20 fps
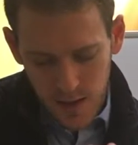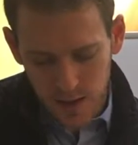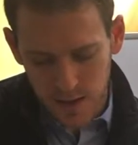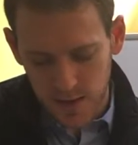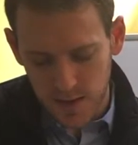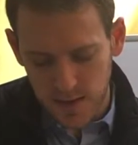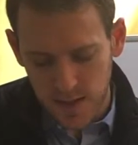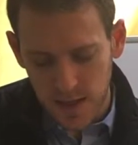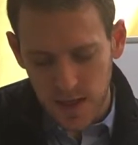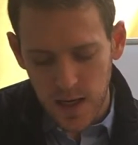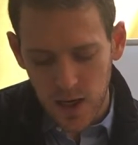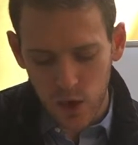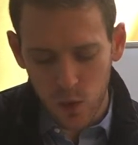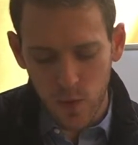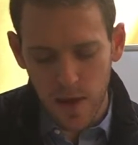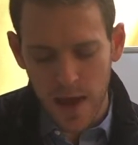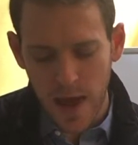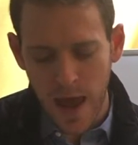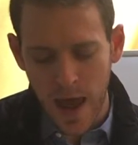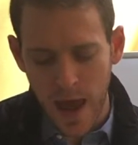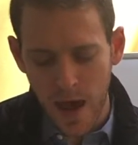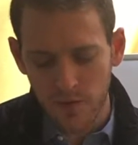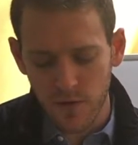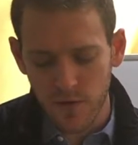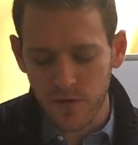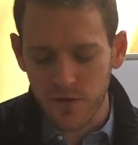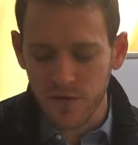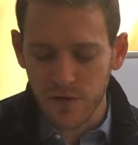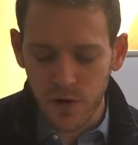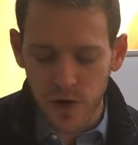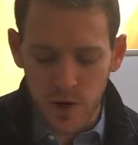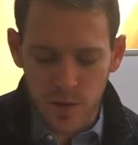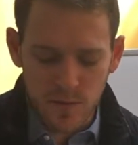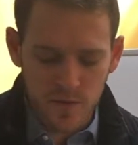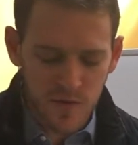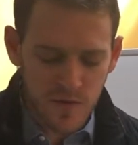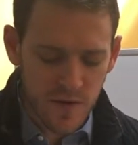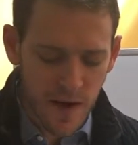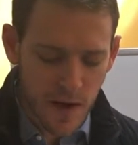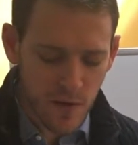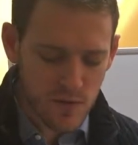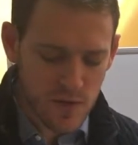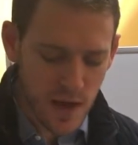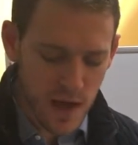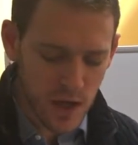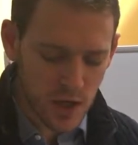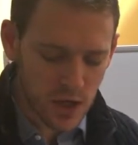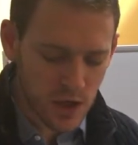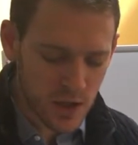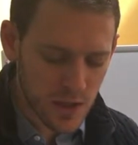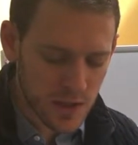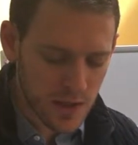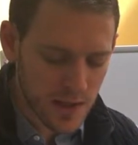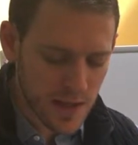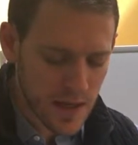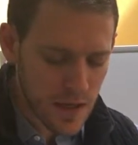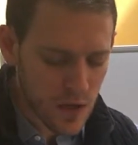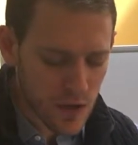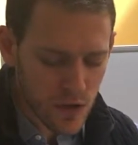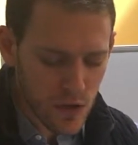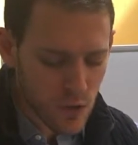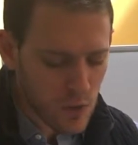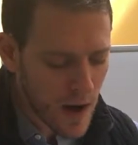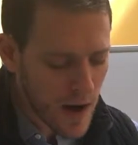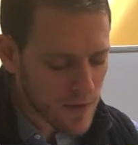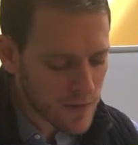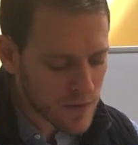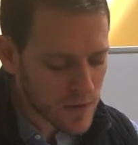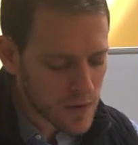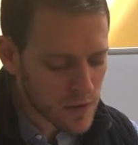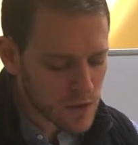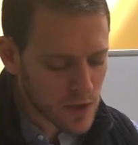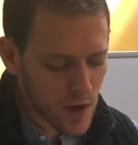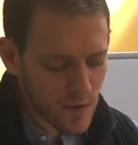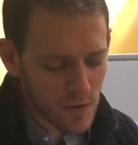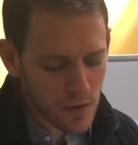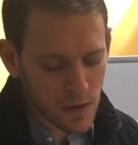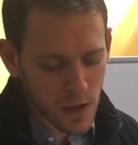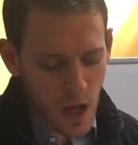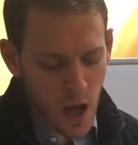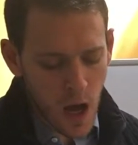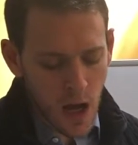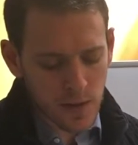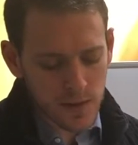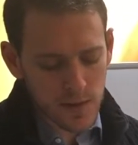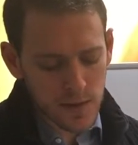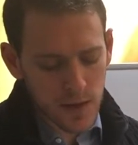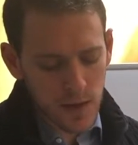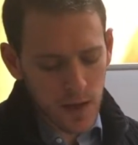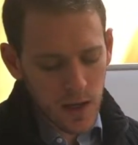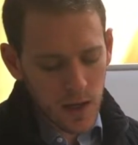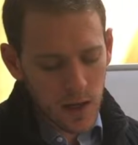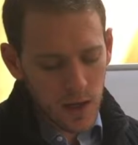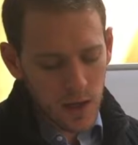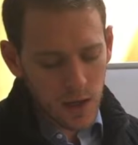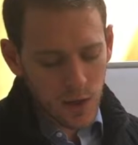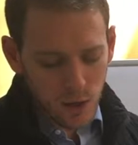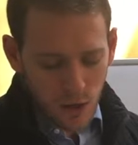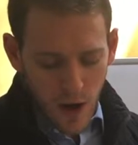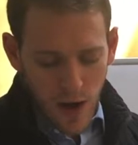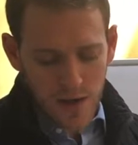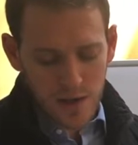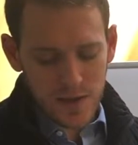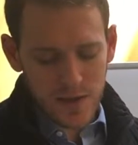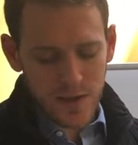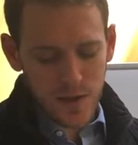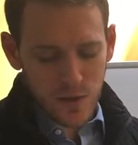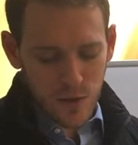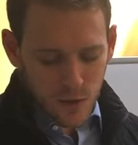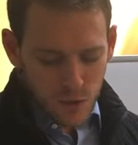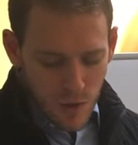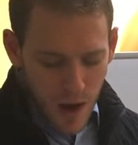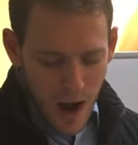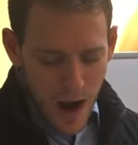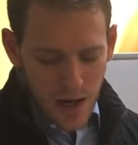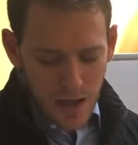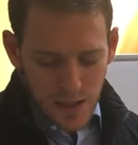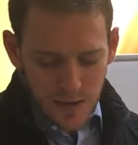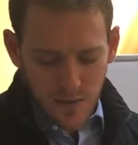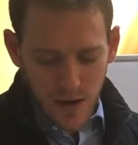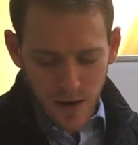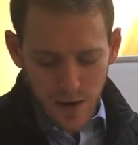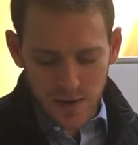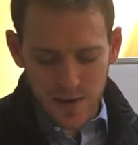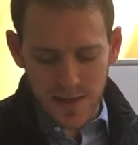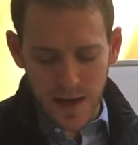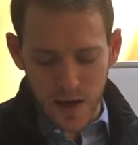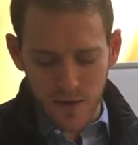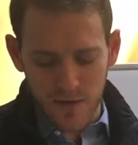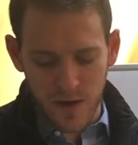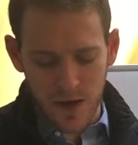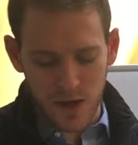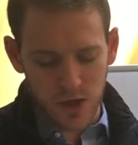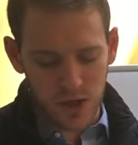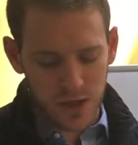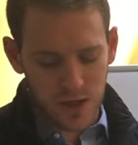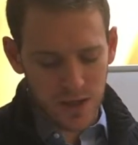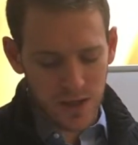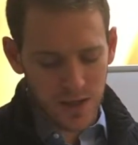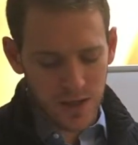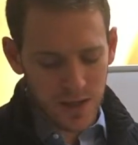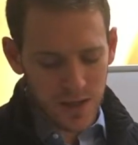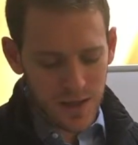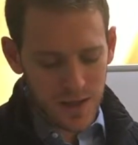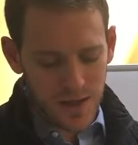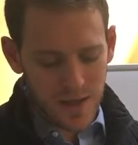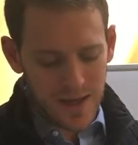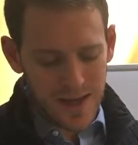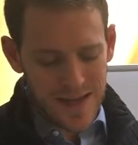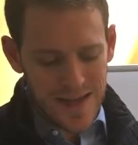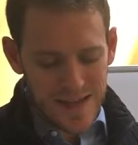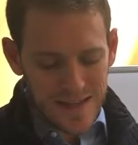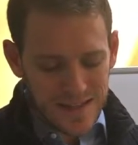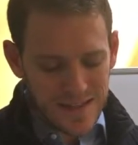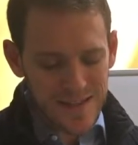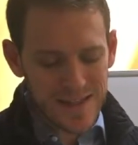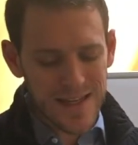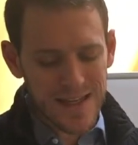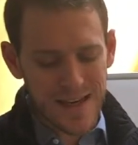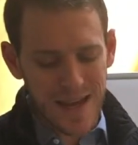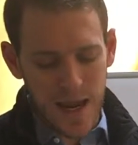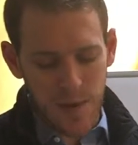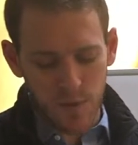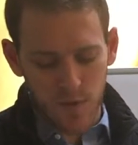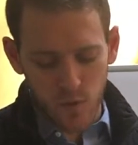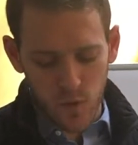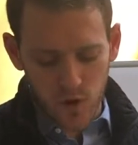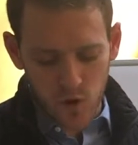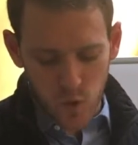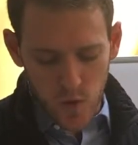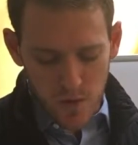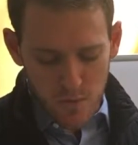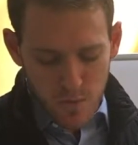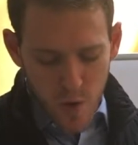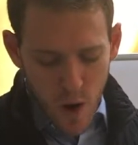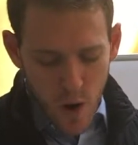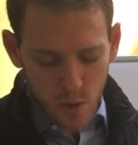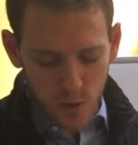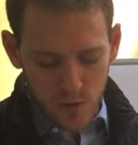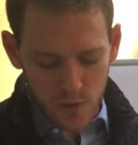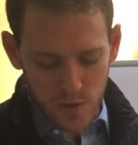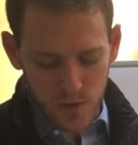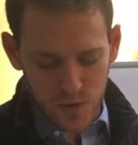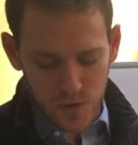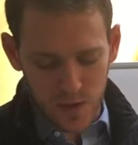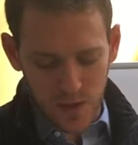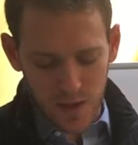says, here we have a firm foundation, here the refuge of the lost. Christ, the rock of our salvation, is the name of which we boast.